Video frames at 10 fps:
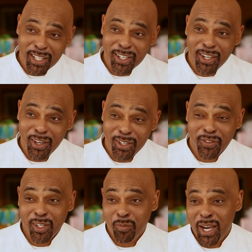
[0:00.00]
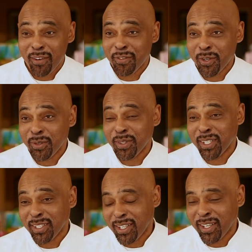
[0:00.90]
They're calling from the bathroom
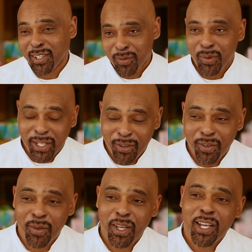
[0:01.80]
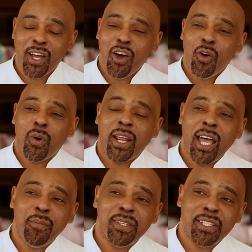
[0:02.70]
or whatever. What
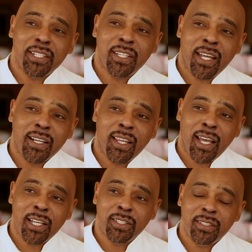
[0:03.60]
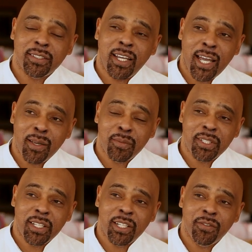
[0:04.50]
happens is a lot of
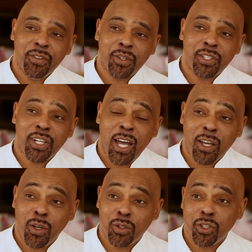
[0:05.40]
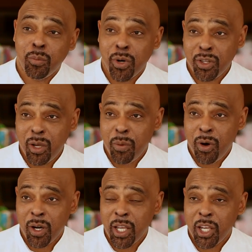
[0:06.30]
times if your child goes to a birthday
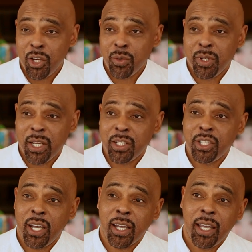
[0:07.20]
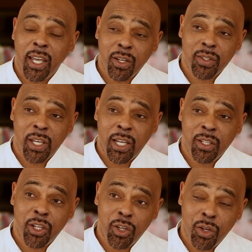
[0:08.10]
party and you didn't check ahead of
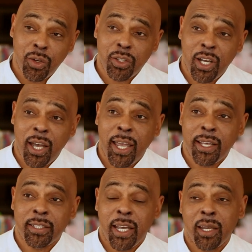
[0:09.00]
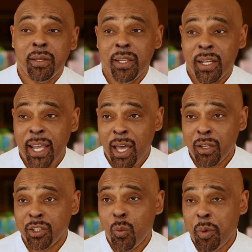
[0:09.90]
schedule, you know your child has a nut
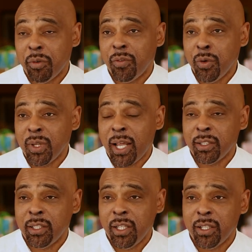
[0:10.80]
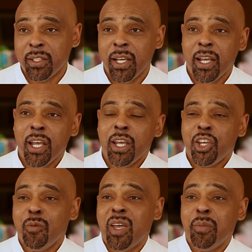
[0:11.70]
allergy or whatever the food allergy is,
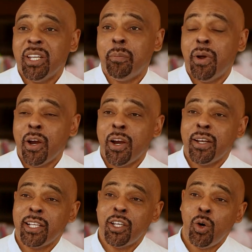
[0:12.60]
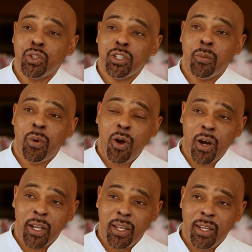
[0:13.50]
you may be the parent that's hosting the
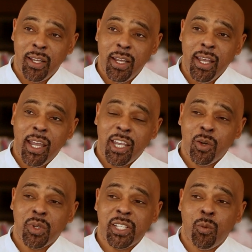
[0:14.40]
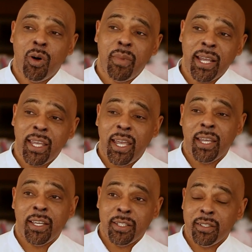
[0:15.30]
party and you will say, well, my
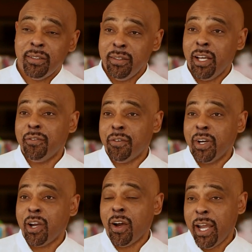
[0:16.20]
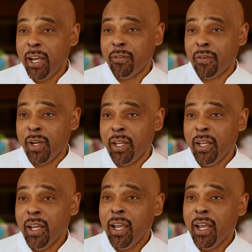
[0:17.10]
cake is nut free or egg free.